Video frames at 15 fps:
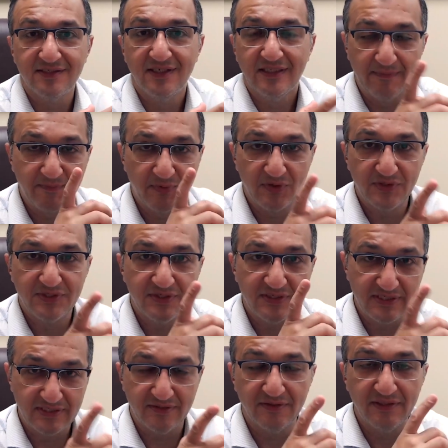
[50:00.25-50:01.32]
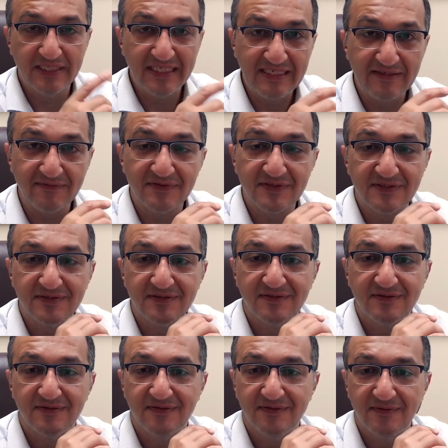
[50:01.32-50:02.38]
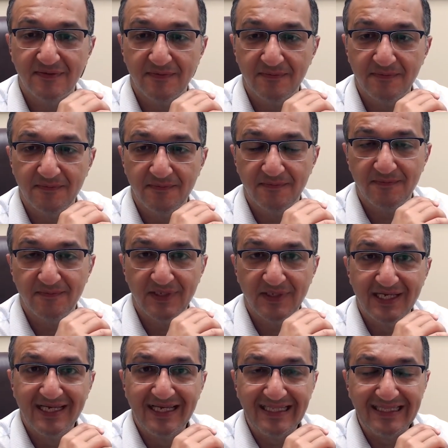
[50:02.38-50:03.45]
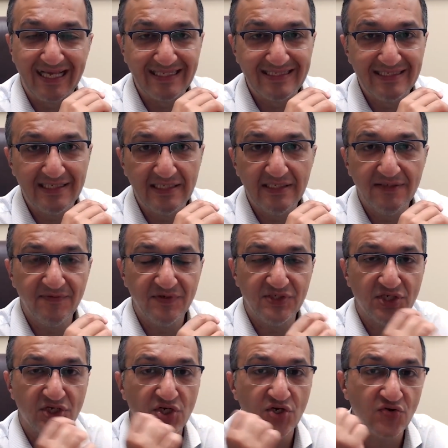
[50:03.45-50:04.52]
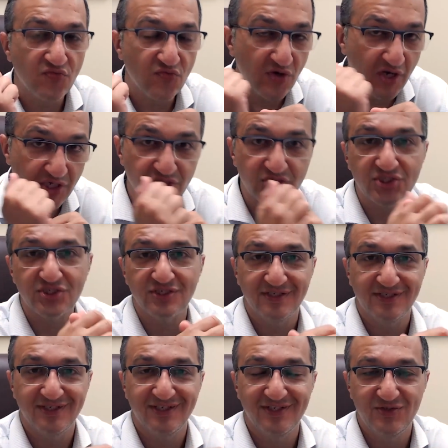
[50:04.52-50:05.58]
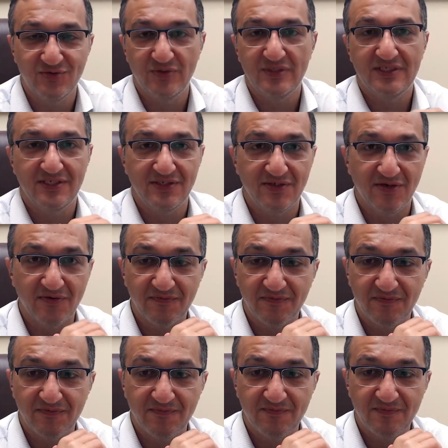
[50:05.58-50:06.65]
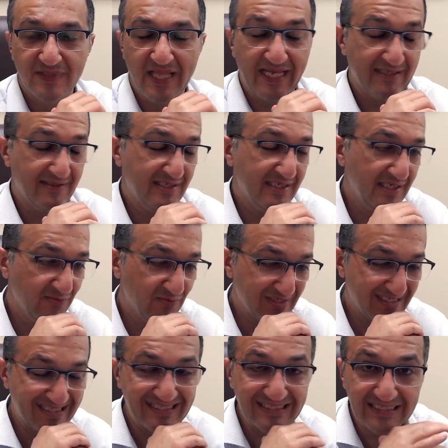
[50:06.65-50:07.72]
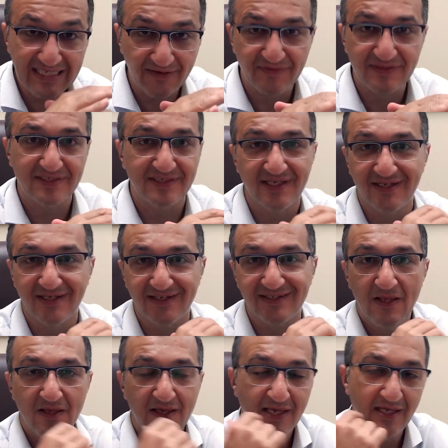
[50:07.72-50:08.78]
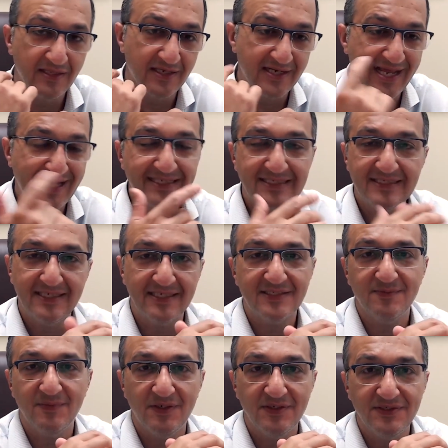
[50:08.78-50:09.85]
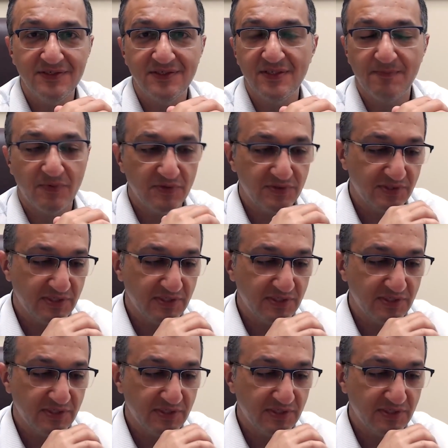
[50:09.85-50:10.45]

the person still leaves. That delivers a crush to his ego. Like, he was devastated. In the next 6 months, the person